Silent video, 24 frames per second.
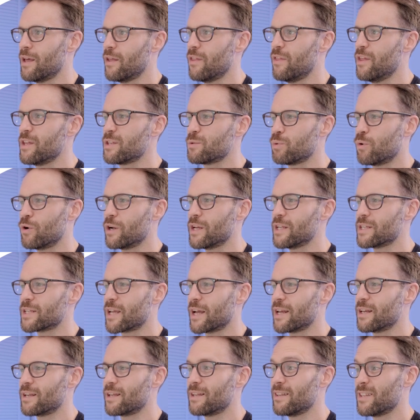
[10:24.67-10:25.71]
This one is
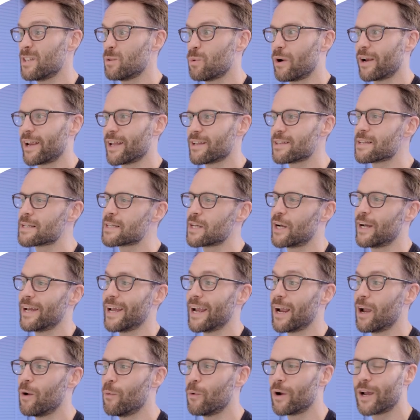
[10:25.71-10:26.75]
going to, this is where it gets
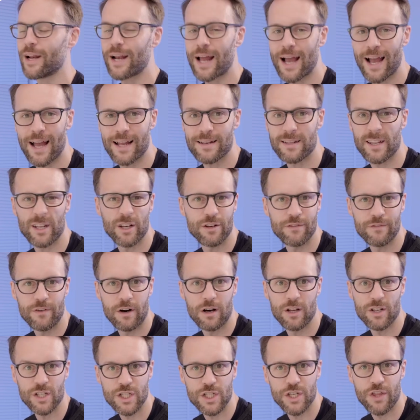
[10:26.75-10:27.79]
exciting. We're going to add an
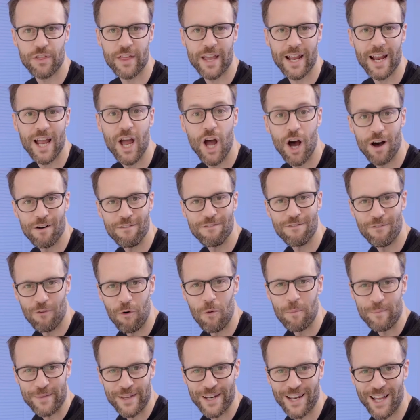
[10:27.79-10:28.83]
advanced thing, a
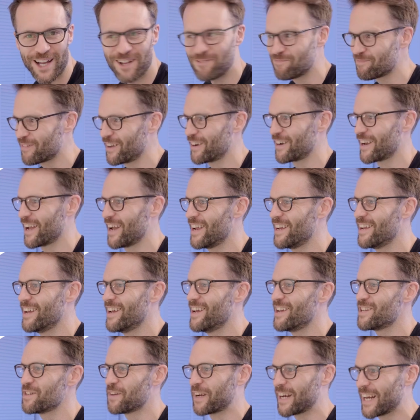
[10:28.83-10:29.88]
formula, okay?
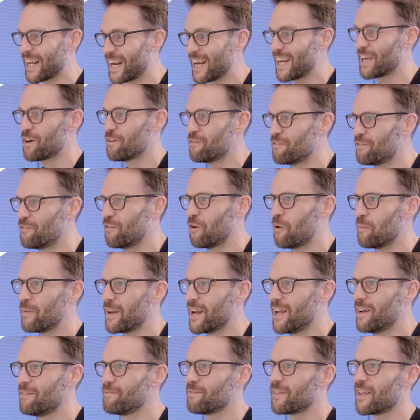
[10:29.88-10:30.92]
So we're going to click on
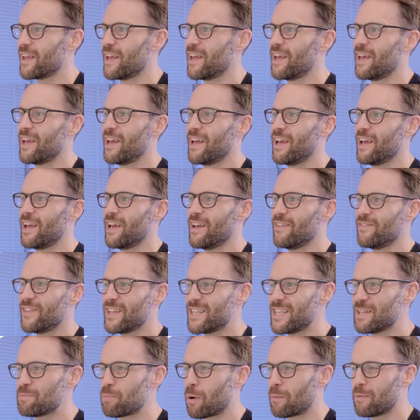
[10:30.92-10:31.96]
formula.
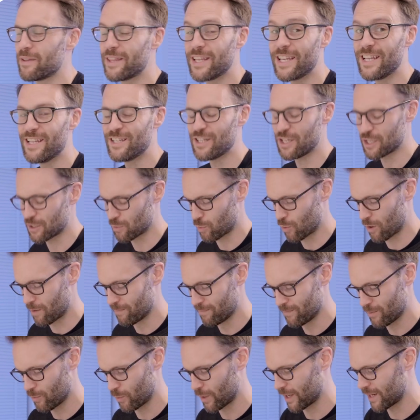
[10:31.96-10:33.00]
This is probably the easiest one.
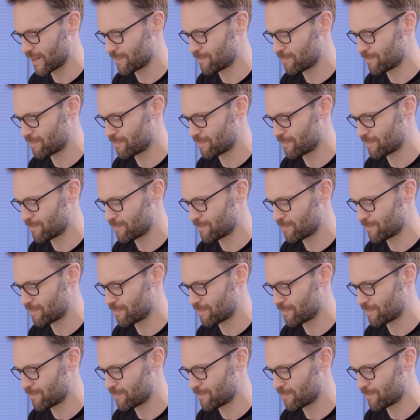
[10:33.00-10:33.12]
We're going